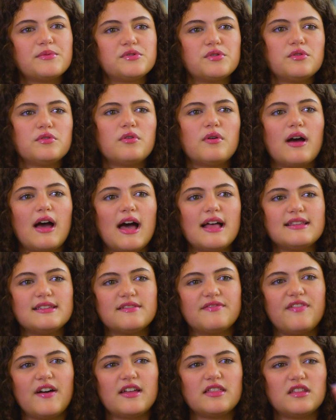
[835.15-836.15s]
So I had to
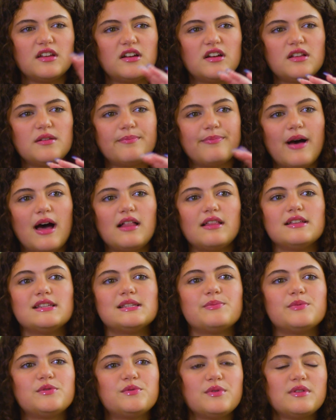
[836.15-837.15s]
find the good balance
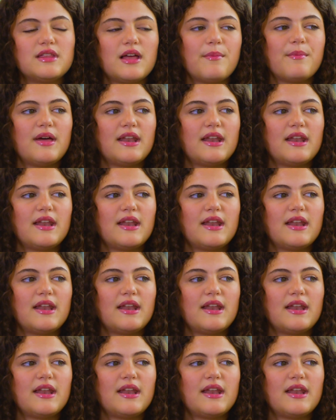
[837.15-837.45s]
between them.